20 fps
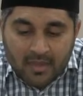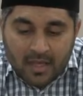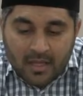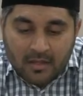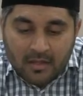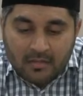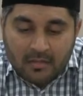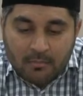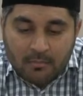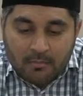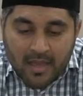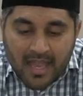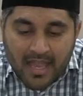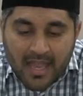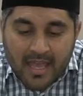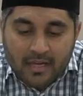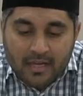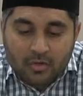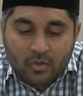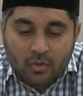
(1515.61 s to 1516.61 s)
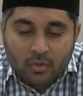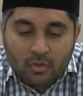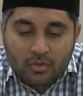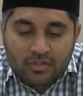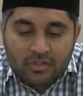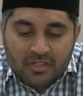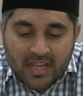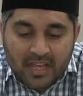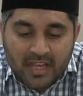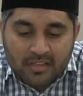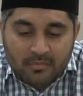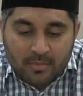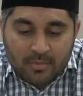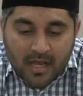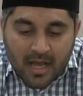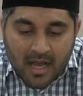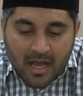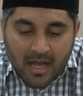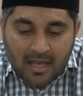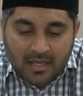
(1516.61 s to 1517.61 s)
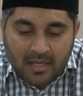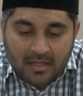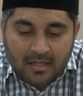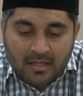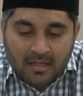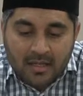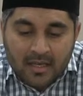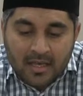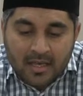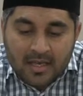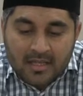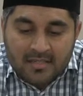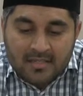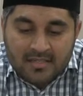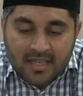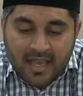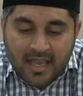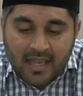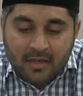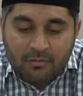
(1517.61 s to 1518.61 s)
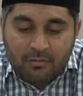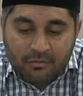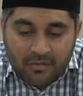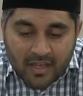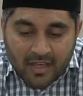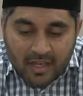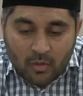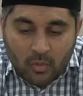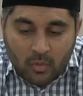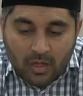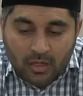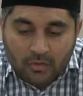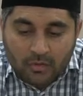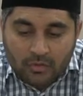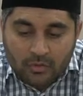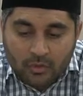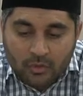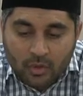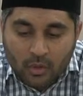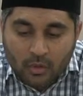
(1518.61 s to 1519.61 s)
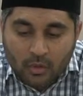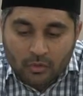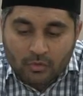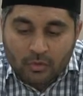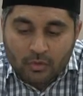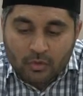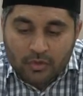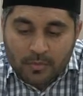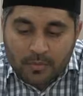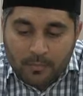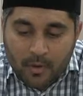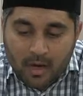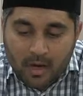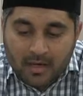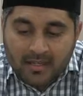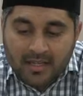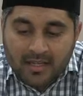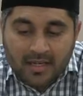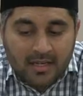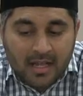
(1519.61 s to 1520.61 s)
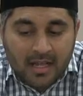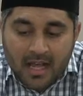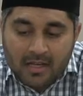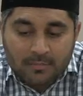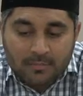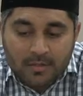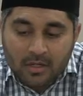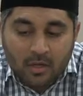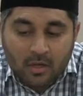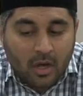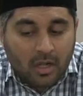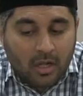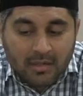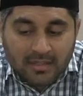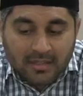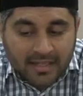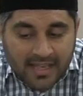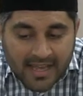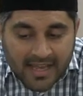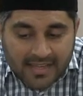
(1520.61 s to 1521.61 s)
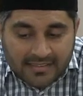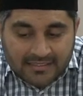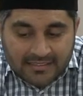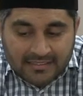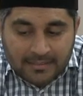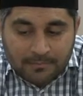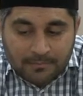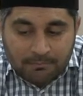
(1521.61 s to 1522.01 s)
The man who stays behind, saying farewell to those who depart, cannot be called a guest.